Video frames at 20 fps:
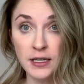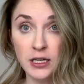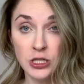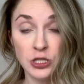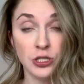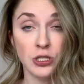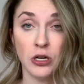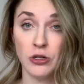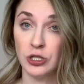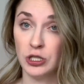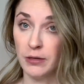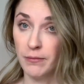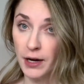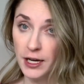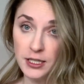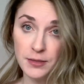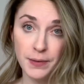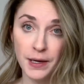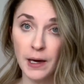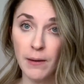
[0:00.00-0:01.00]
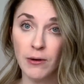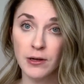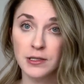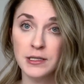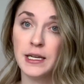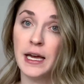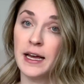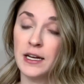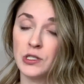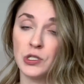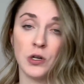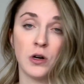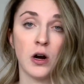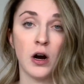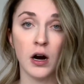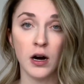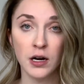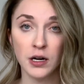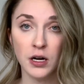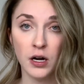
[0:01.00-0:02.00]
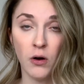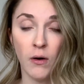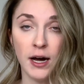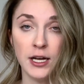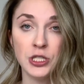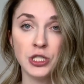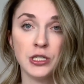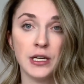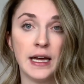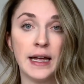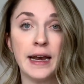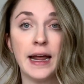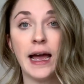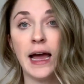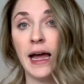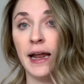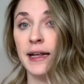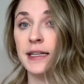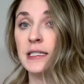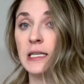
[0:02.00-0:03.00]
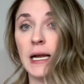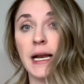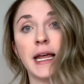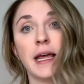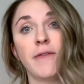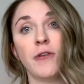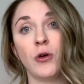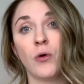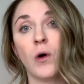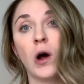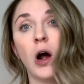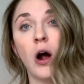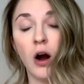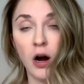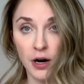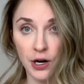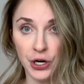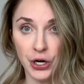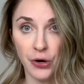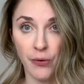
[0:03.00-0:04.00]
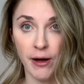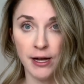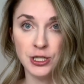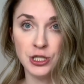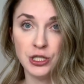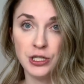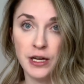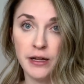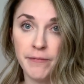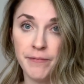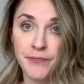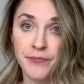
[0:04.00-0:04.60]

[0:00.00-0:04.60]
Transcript: so she must be able to answer a harder question, and it's going to give you a harder question.